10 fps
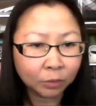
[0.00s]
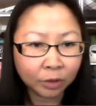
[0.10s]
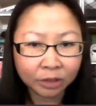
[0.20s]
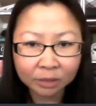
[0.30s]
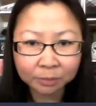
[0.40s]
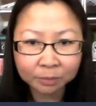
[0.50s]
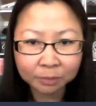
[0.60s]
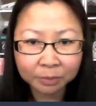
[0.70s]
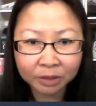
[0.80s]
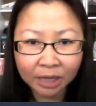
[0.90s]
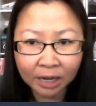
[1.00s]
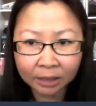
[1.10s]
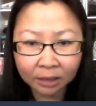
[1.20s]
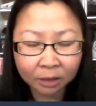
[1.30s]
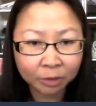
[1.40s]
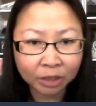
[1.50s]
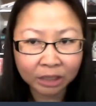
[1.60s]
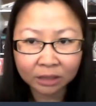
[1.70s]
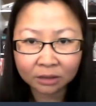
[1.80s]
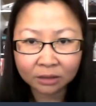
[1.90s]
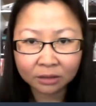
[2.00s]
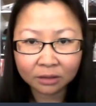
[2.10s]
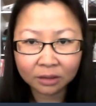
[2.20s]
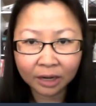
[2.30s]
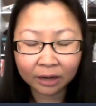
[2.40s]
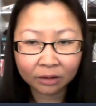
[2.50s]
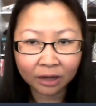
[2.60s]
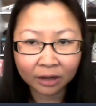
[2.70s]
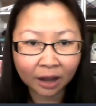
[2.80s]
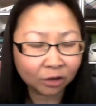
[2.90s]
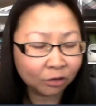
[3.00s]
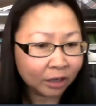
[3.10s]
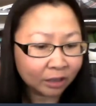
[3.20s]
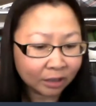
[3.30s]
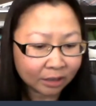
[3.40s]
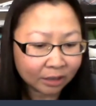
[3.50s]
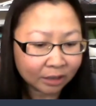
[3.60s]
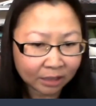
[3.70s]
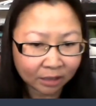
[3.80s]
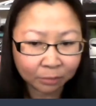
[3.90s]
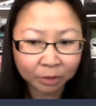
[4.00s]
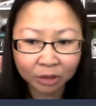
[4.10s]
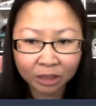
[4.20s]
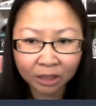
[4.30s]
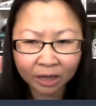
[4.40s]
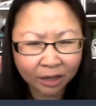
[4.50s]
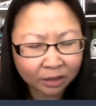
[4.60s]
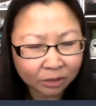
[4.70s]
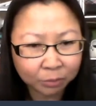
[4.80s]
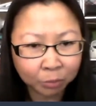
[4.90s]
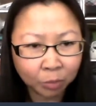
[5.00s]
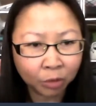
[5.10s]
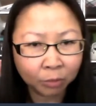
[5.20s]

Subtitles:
the world is built on a community, and God created us as a community, and it's more